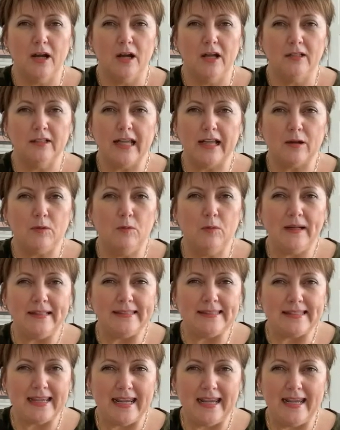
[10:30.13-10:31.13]
like
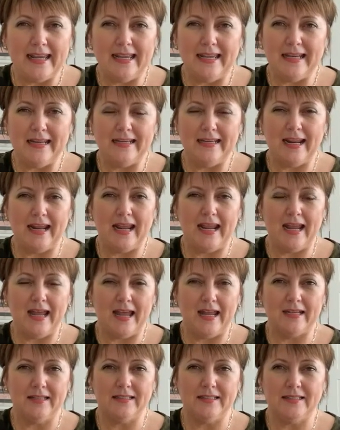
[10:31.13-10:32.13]
what's in
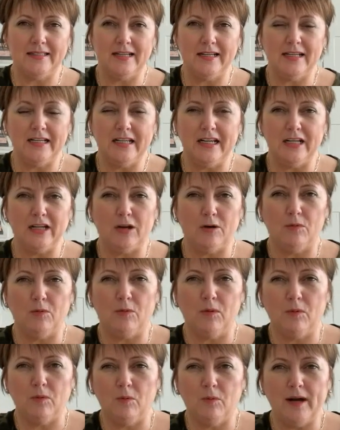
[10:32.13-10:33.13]
and, you
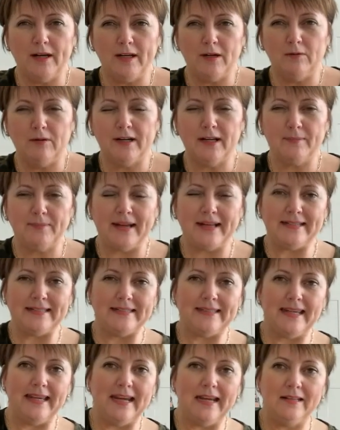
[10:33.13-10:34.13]
know, what am I
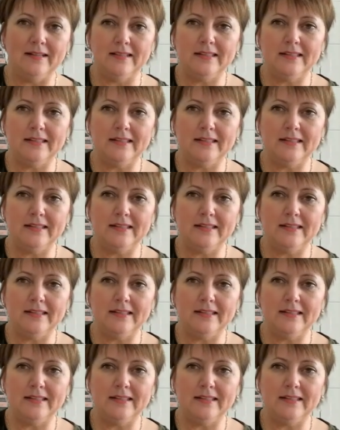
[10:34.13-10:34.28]
seeing?